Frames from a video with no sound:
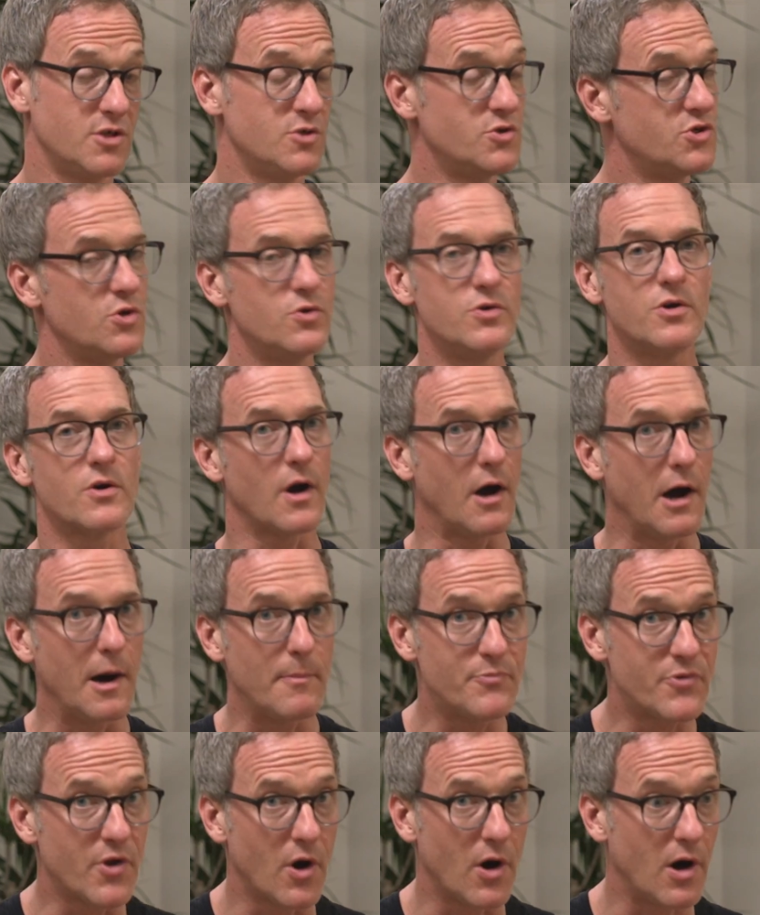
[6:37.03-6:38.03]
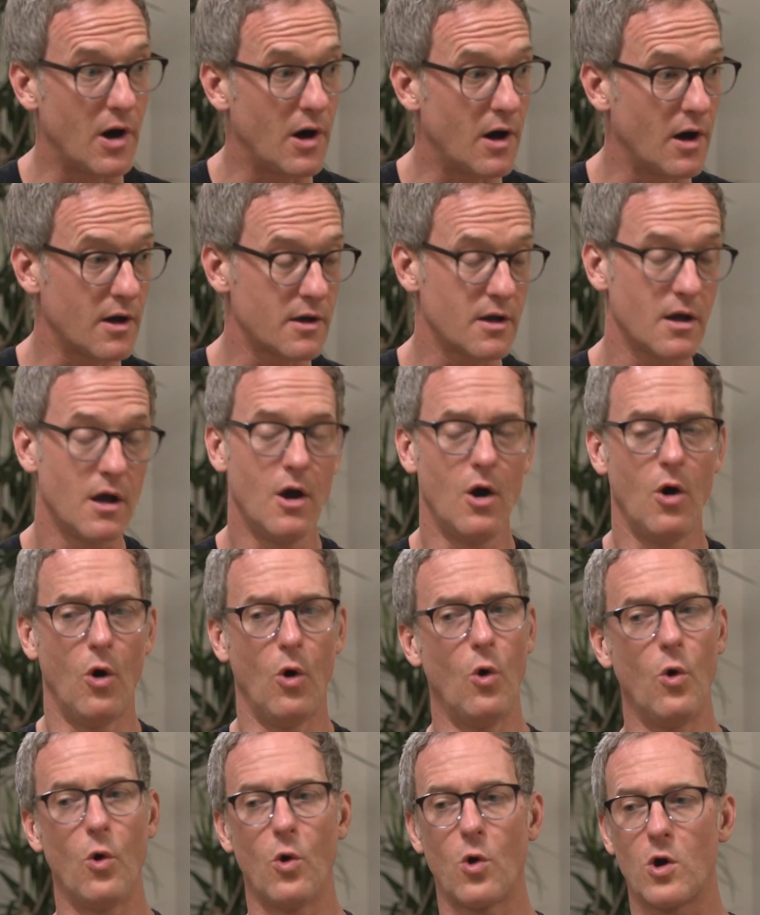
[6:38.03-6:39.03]
You do your up dog,
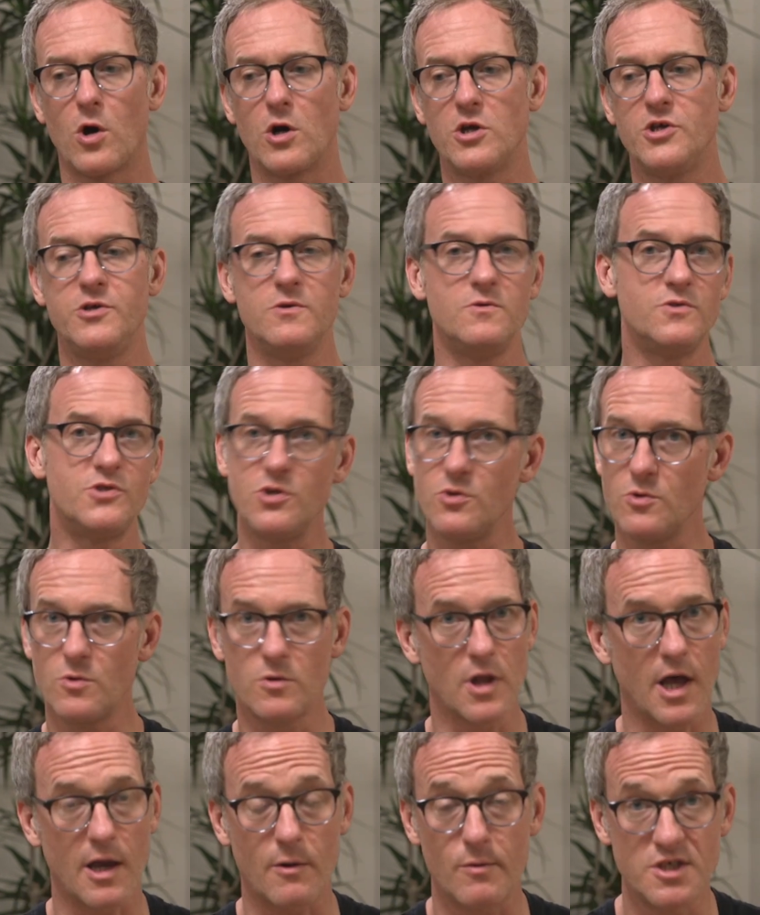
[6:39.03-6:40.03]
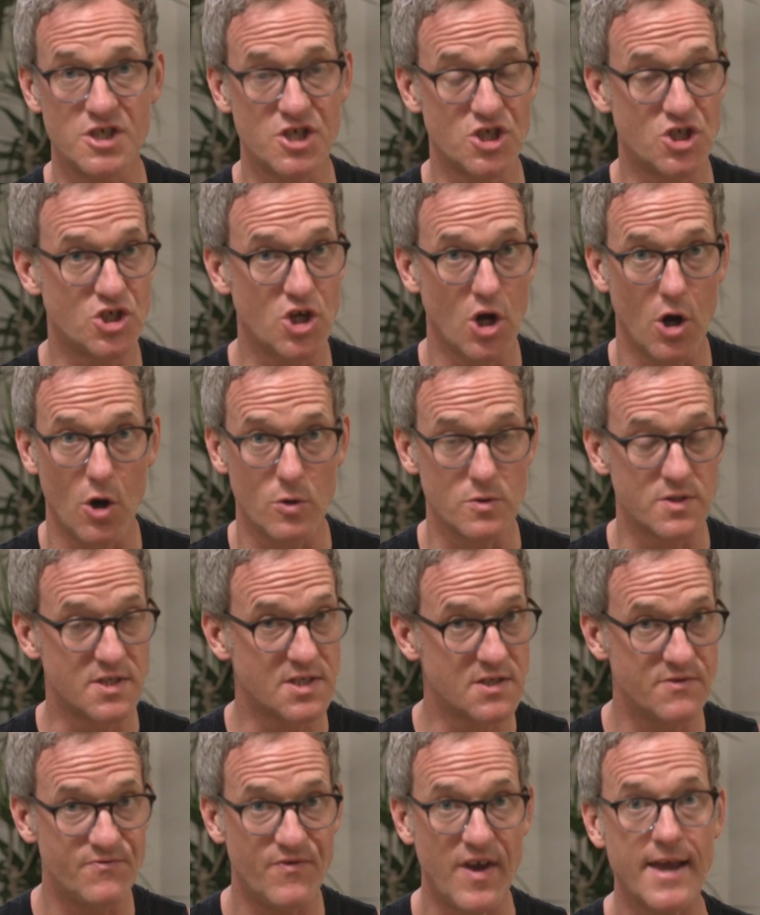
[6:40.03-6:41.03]
or you do, like we just showed,
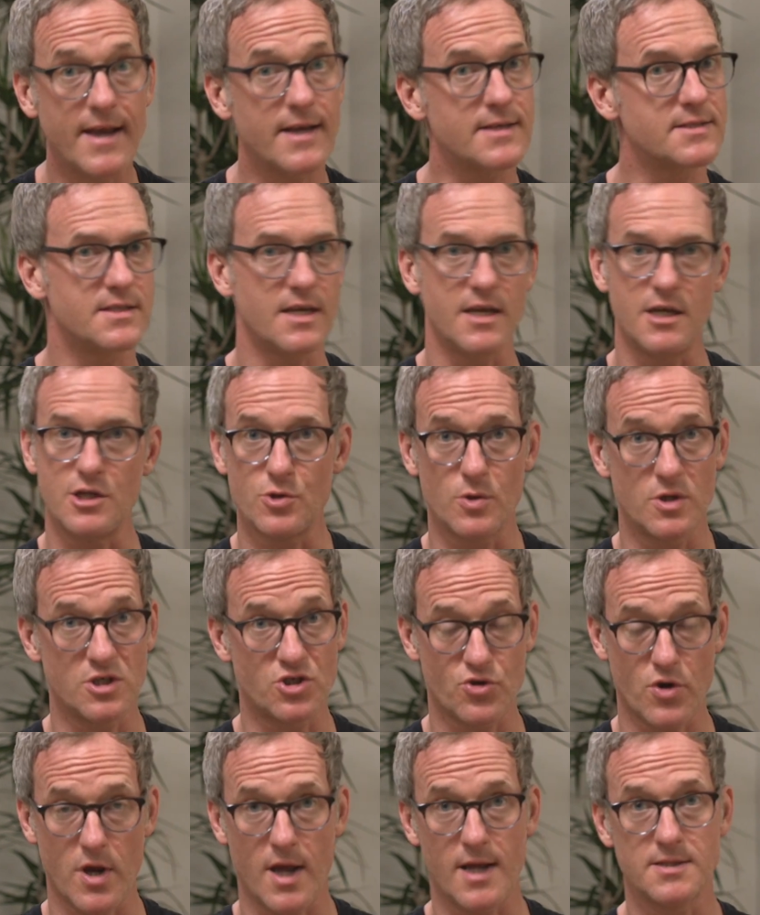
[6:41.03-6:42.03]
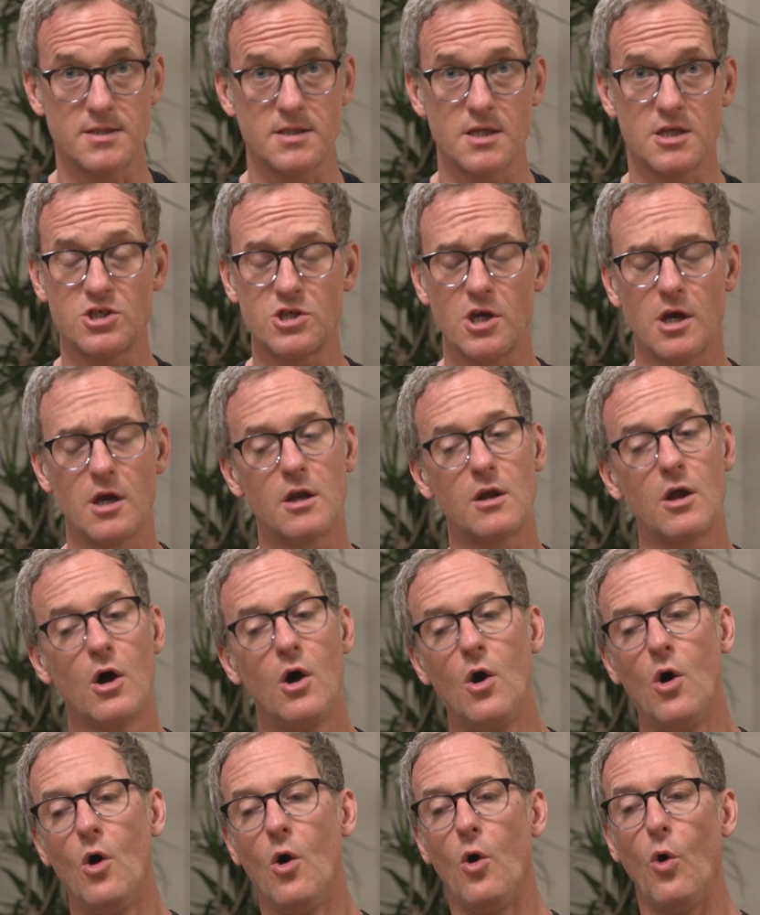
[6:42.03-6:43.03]
Sphinx into a transition,
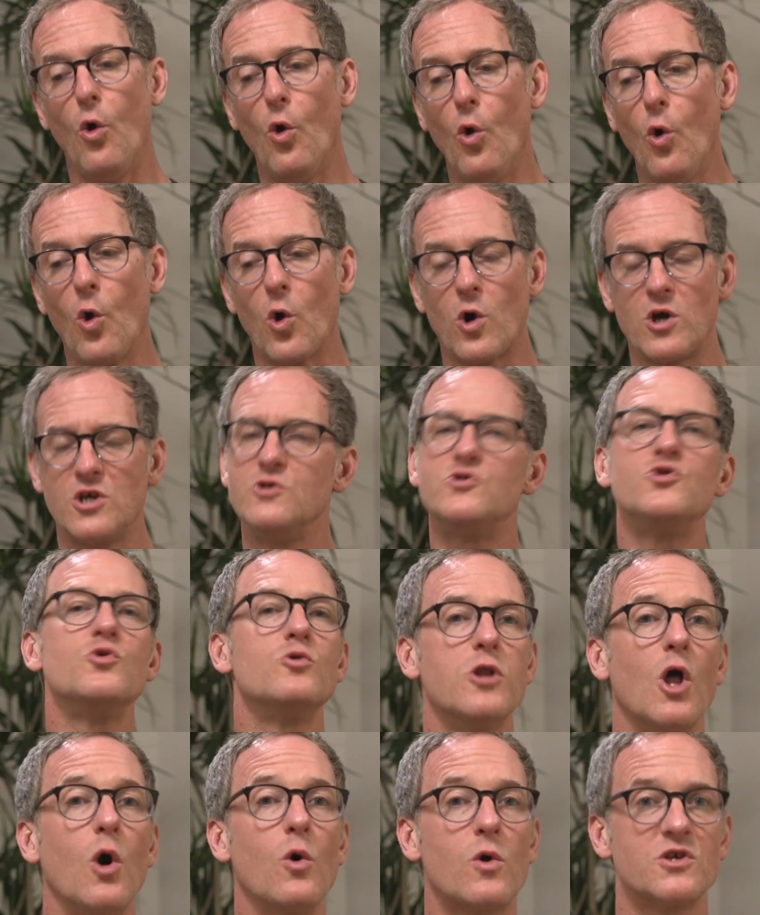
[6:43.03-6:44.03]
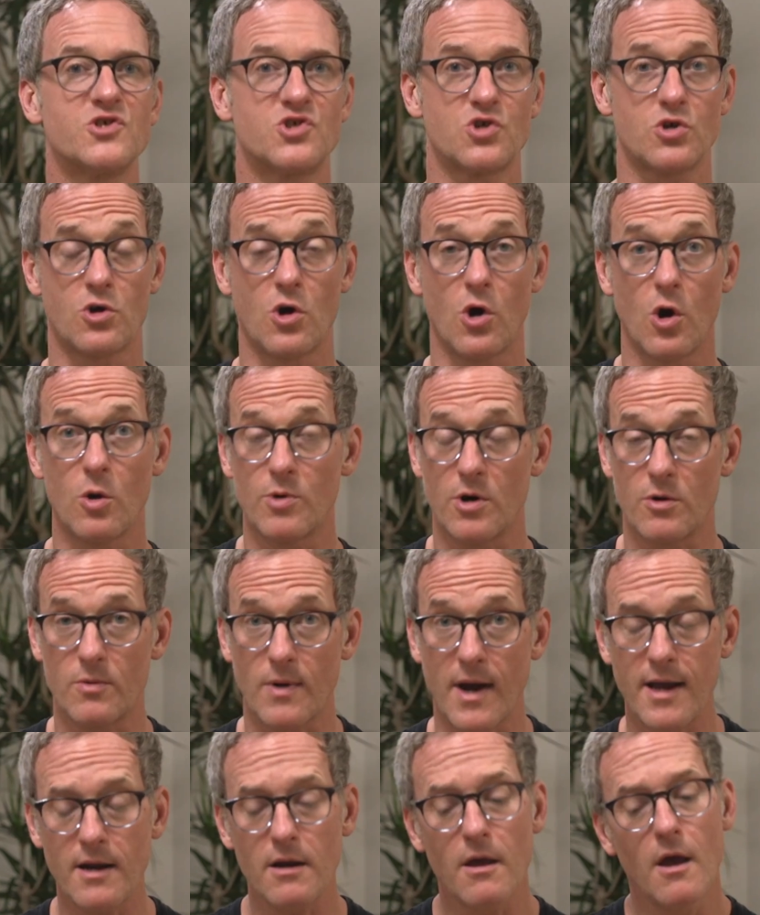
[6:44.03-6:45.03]
or you do locust or cobra,
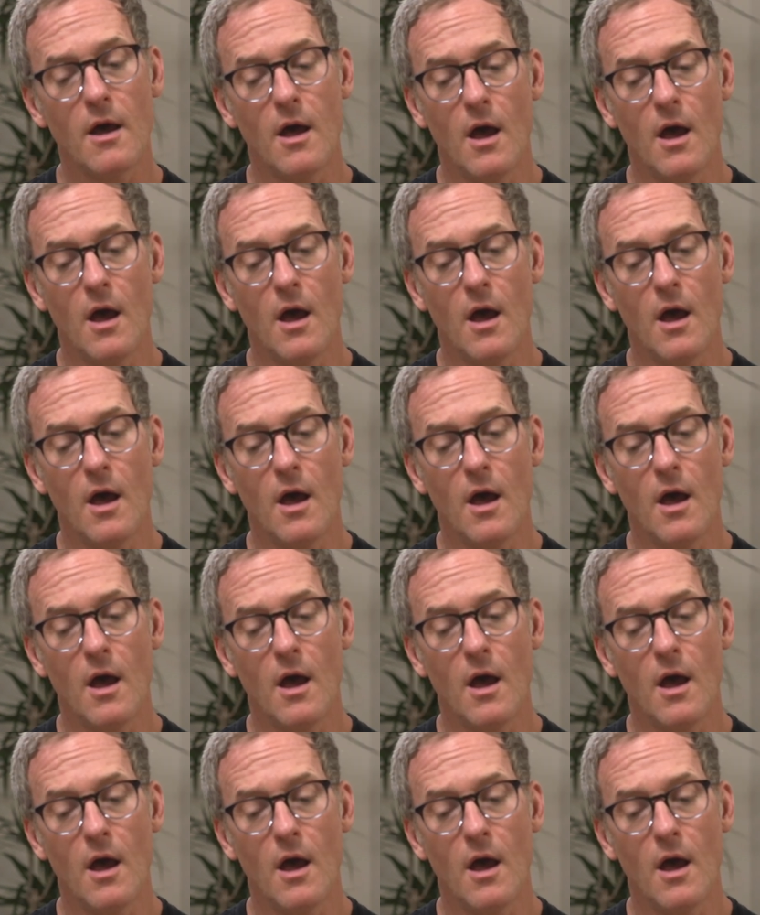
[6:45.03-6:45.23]
right?